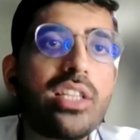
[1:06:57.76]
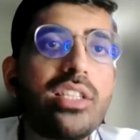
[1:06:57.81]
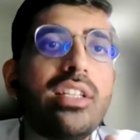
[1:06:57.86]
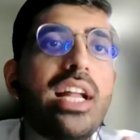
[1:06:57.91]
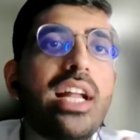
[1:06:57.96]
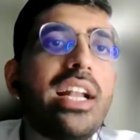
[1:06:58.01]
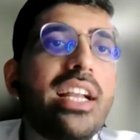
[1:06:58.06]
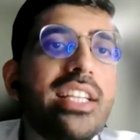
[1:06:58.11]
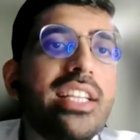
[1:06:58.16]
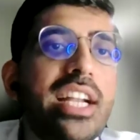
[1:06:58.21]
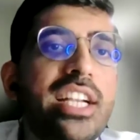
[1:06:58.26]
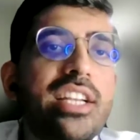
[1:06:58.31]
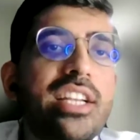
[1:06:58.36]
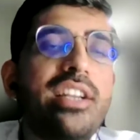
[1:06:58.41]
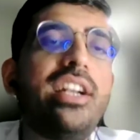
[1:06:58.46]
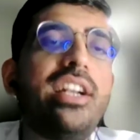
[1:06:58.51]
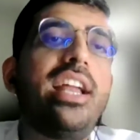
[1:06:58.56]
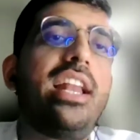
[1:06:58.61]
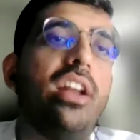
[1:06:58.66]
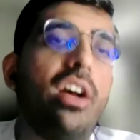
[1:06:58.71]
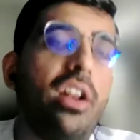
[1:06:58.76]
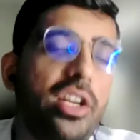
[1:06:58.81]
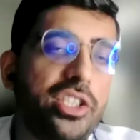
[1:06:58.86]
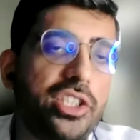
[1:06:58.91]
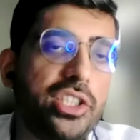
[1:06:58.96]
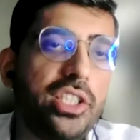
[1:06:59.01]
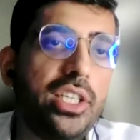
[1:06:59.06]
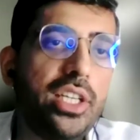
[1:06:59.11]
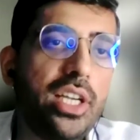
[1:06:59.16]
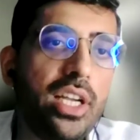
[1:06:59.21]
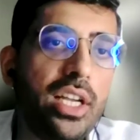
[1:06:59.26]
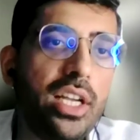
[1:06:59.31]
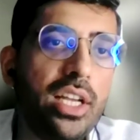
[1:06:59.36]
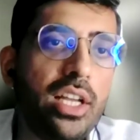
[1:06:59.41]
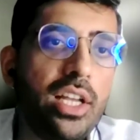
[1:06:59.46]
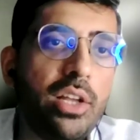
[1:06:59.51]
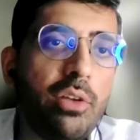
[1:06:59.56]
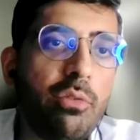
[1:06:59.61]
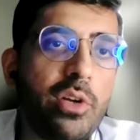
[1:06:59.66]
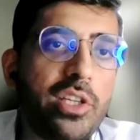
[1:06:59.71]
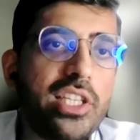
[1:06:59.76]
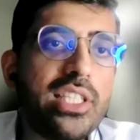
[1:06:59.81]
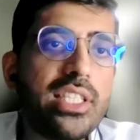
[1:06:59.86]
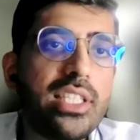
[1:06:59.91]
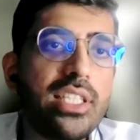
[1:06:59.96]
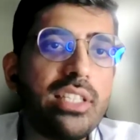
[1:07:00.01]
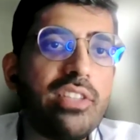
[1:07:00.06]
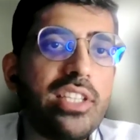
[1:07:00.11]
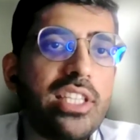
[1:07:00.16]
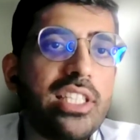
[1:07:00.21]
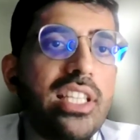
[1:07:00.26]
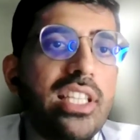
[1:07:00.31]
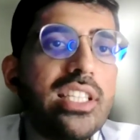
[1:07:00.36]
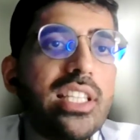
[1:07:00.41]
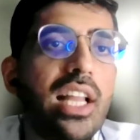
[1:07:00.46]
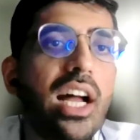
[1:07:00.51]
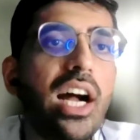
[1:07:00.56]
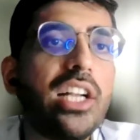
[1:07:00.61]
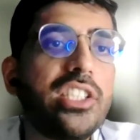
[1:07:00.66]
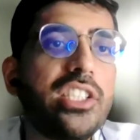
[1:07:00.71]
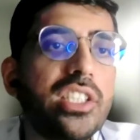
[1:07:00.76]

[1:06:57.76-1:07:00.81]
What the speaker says: Consider that as an internet analogy, which is this